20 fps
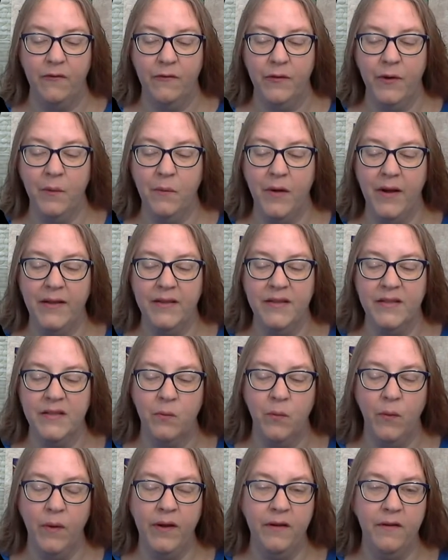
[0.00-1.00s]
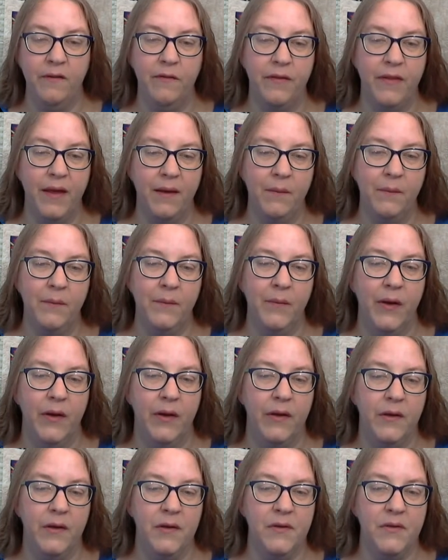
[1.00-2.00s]
from whence one of them,
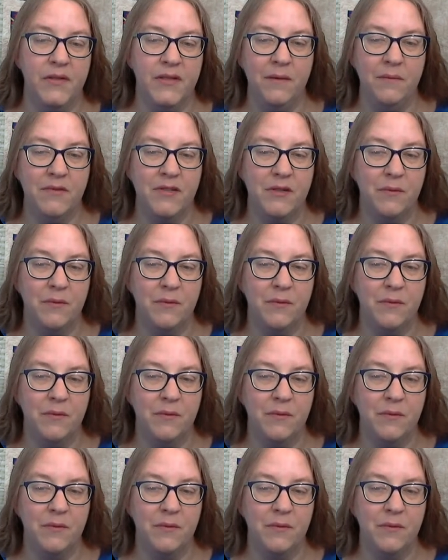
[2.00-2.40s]
who seemed